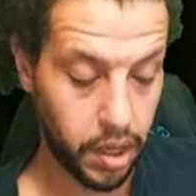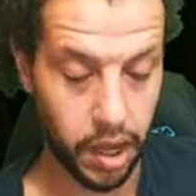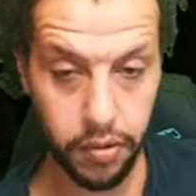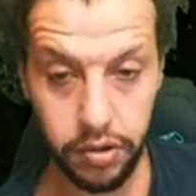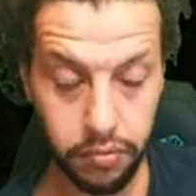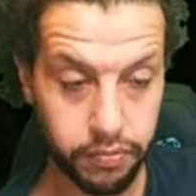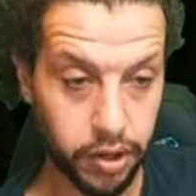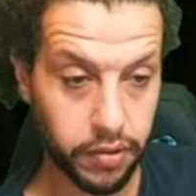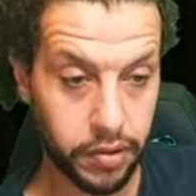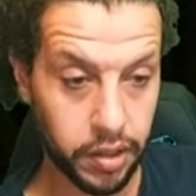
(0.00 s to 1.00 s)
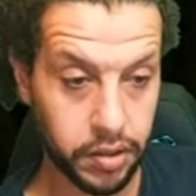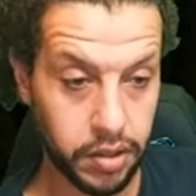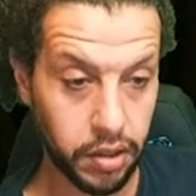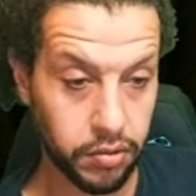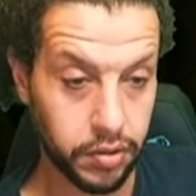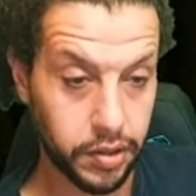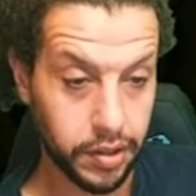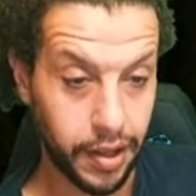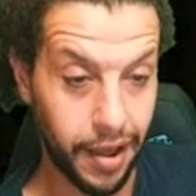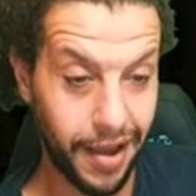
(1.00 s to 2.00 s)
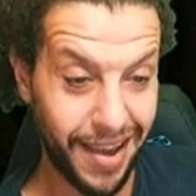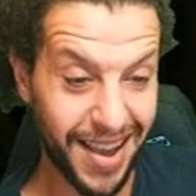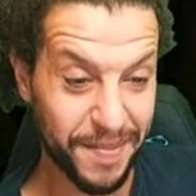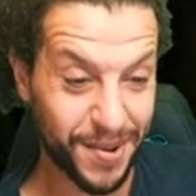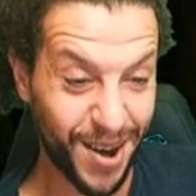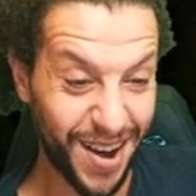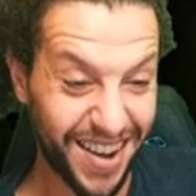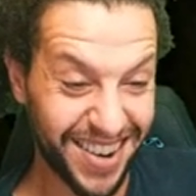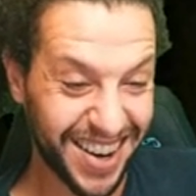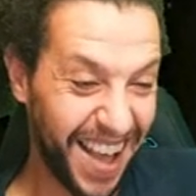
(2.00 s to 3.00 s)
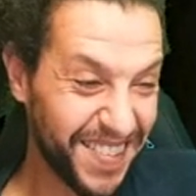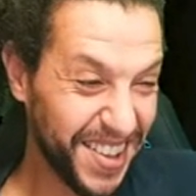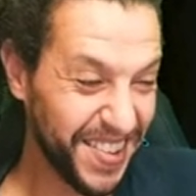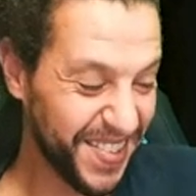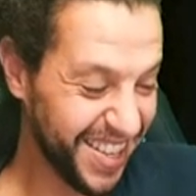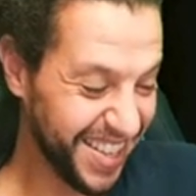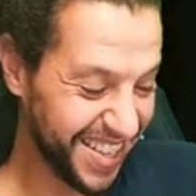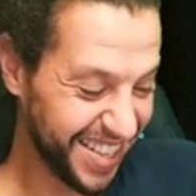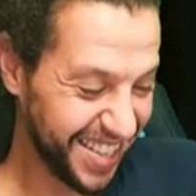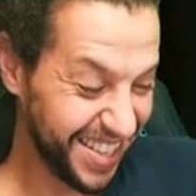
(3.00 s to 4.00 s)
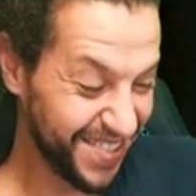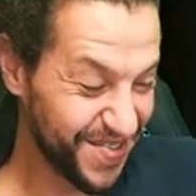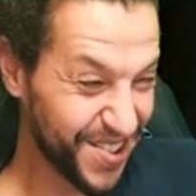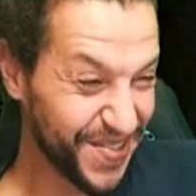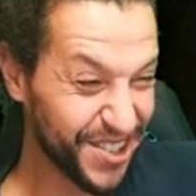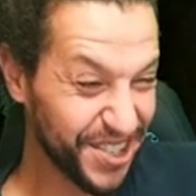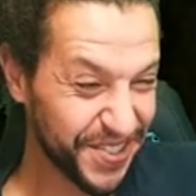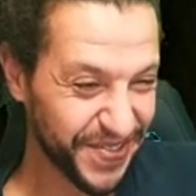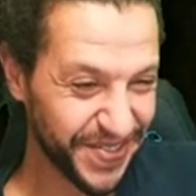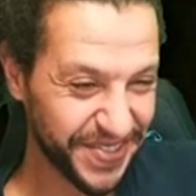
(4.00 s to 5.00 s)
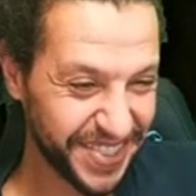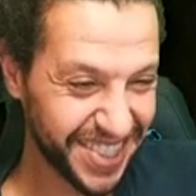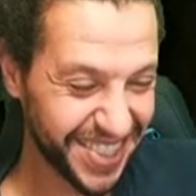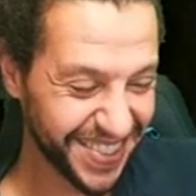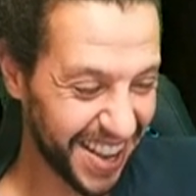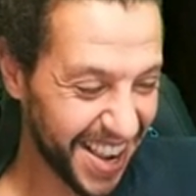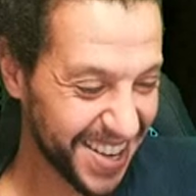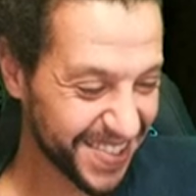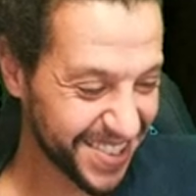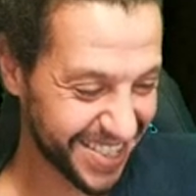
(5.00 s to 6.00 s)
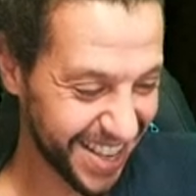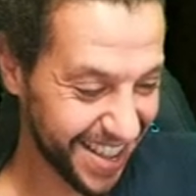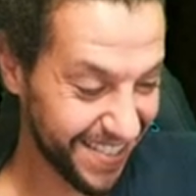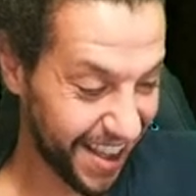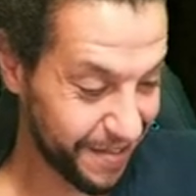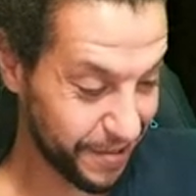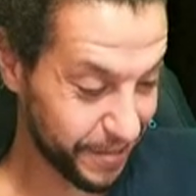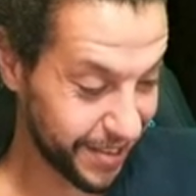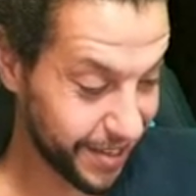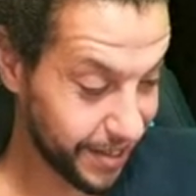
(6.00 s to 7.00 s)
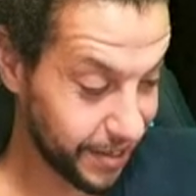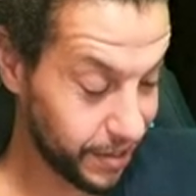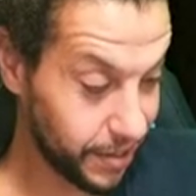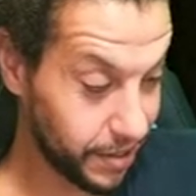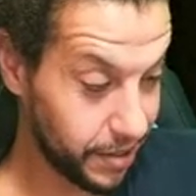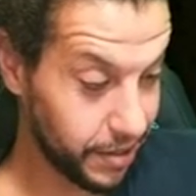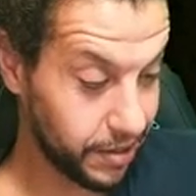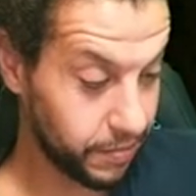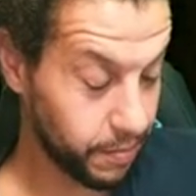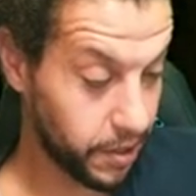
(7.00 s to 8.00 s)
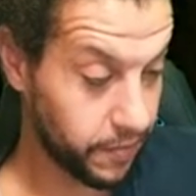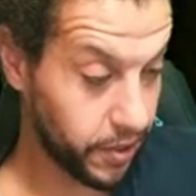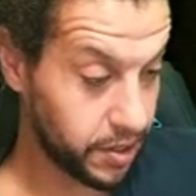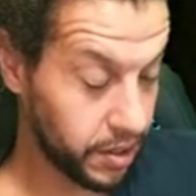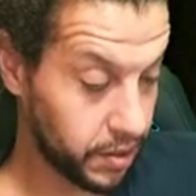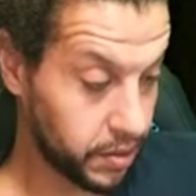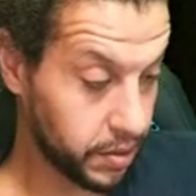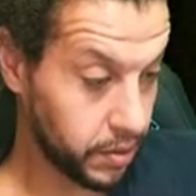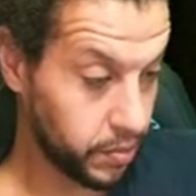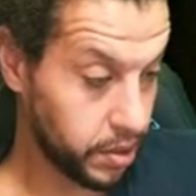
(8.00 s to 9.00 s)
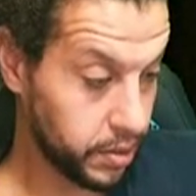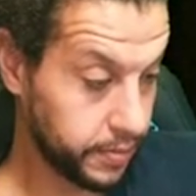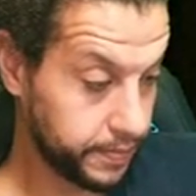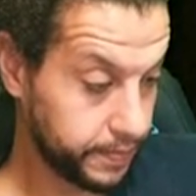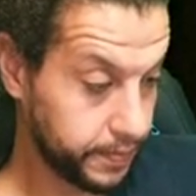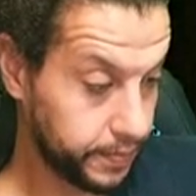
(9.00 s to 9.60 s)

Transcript: Yeah, we don't break. Uh, still. Hey, Abkar, Habibi, Boom, boom. alaikum assalam ya Habibi. We break fast at uh, when?